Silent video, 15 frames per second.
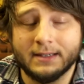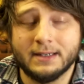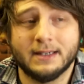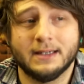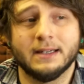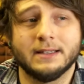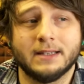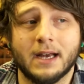
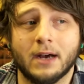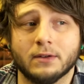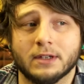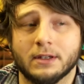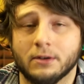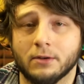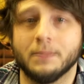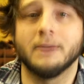entails a
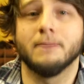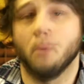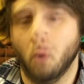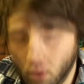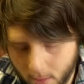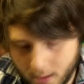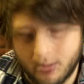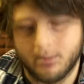little bit
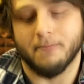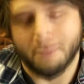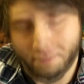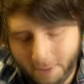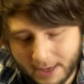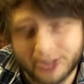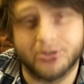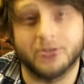more
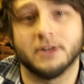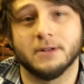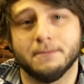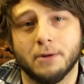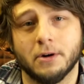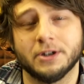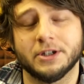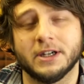pressure and
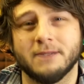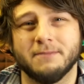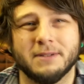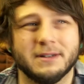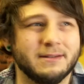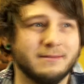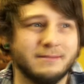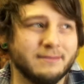pushing,
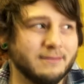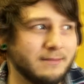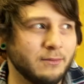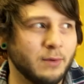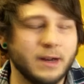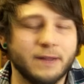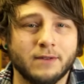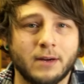but
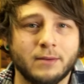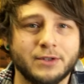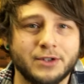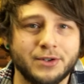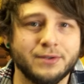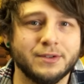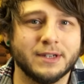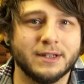whenever I was
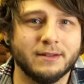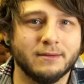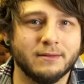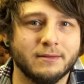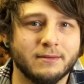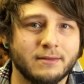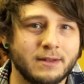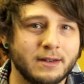using
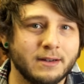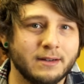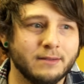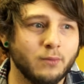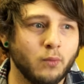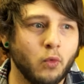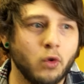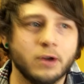the
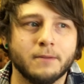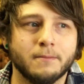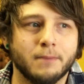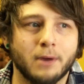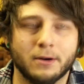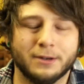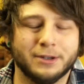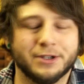wooden
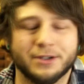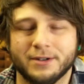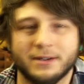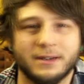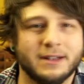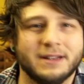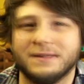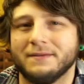
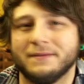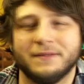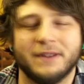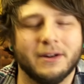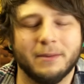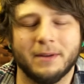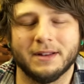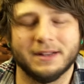burnisher, it
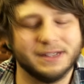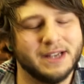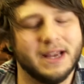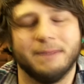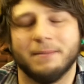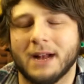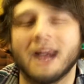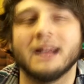felt about the
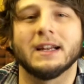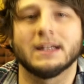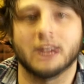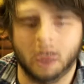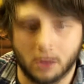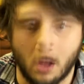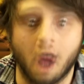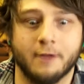same, but I like the
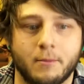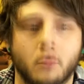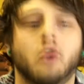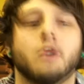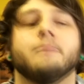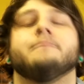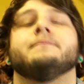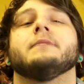cloth
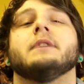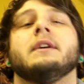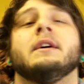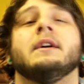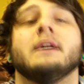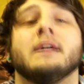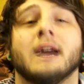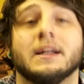more.
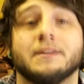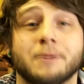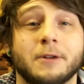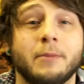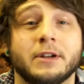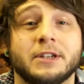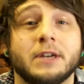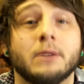That's pretty
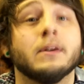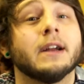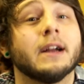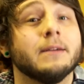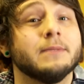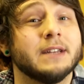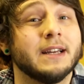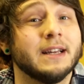much it when it
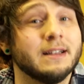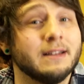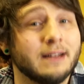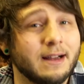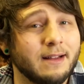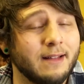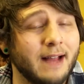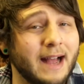comes to getting the
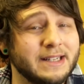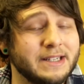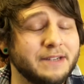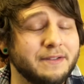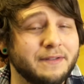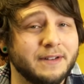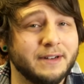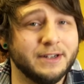glassy
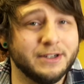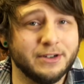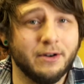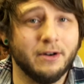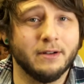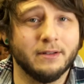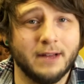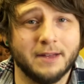finish
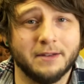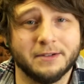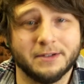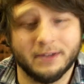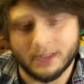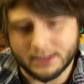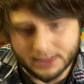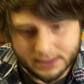on leather.
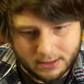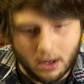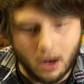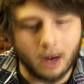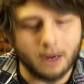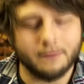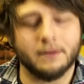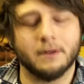So let's just
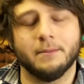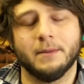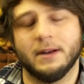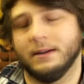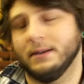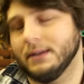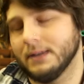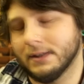talk for a
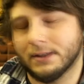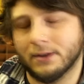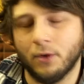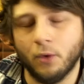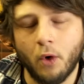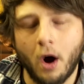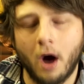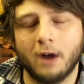minute. Let's just
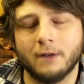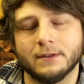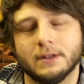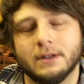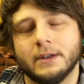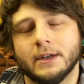cool off and